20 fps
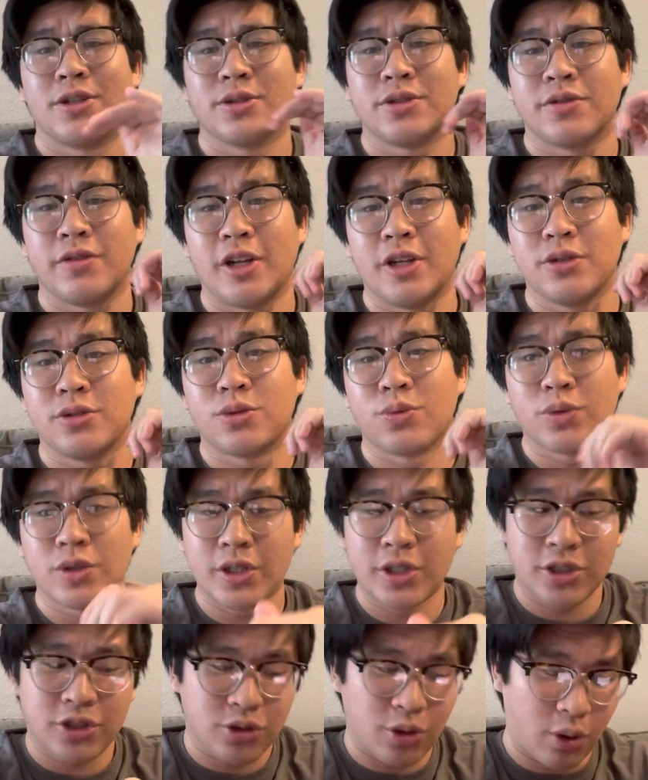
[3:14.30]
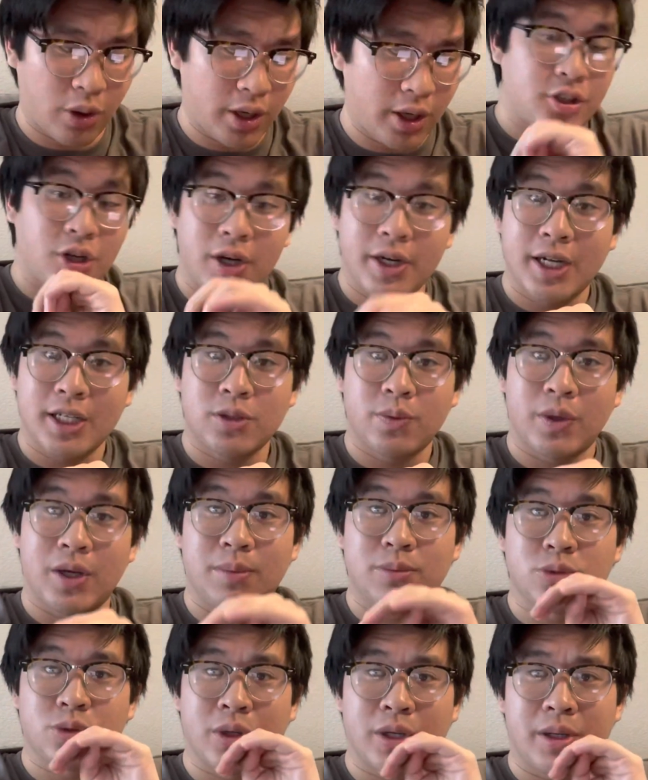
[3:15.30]
this video is really short. Starting next week, I'm
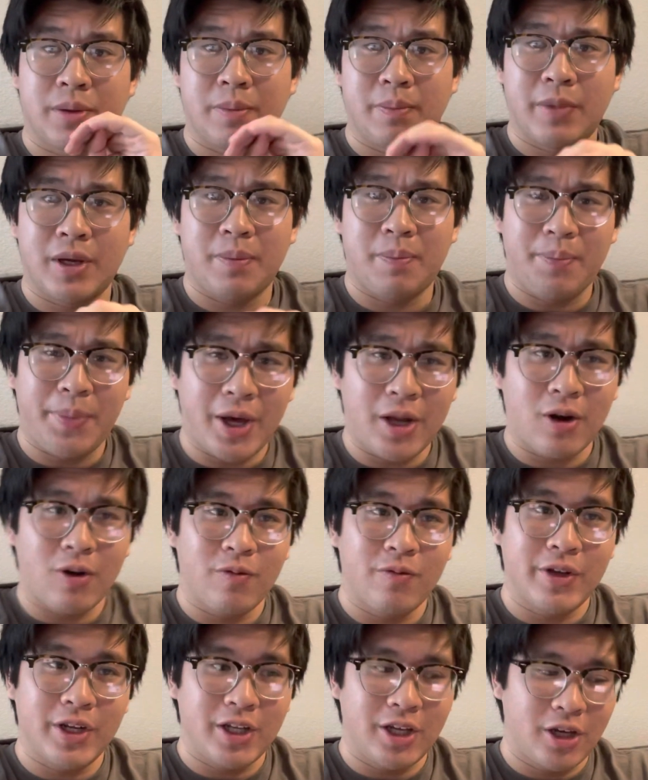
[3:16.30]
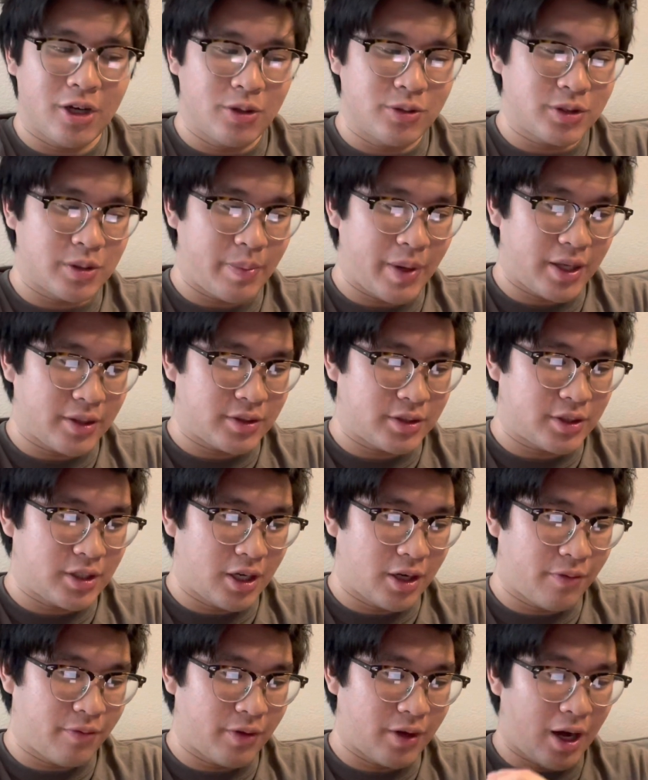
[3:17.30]
going to try to make better videos about
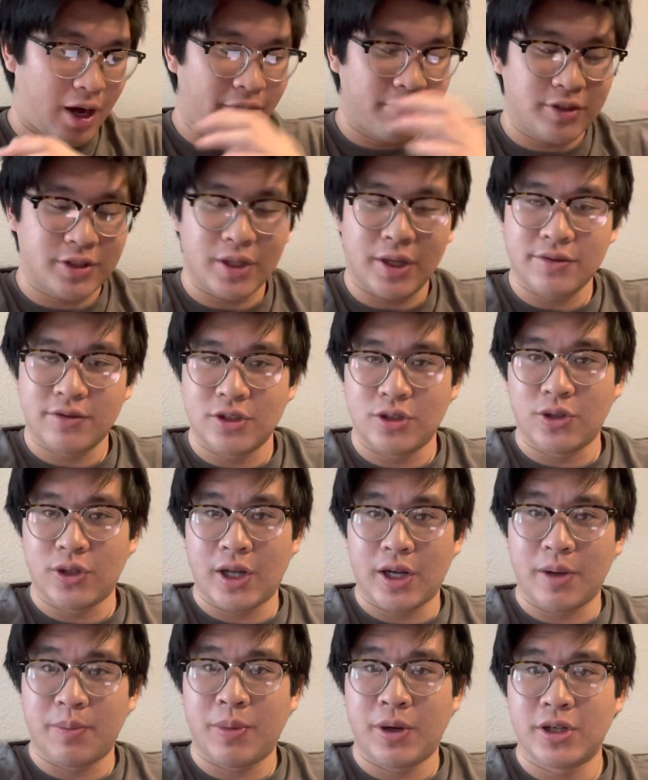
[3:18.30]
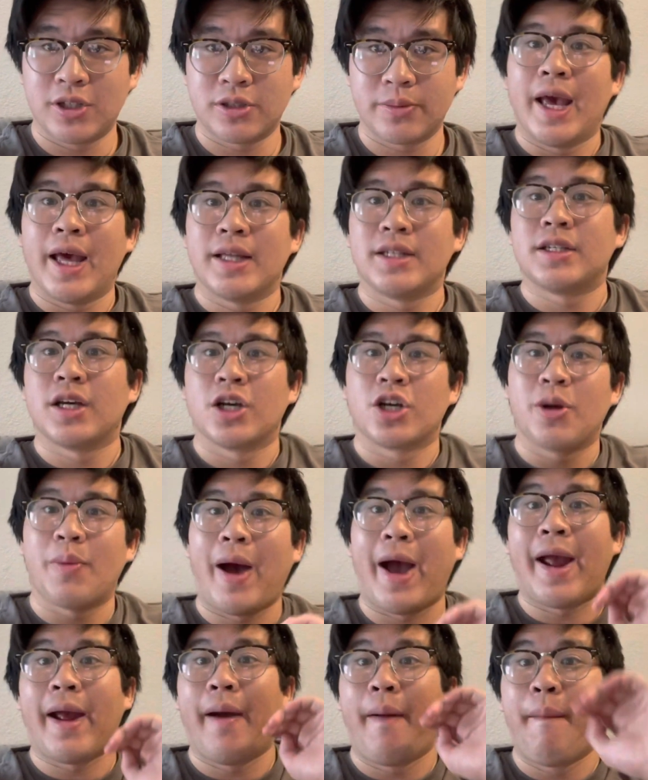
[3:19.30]
stuff and obviously I'll have to do a lot of punishment. And goodbye.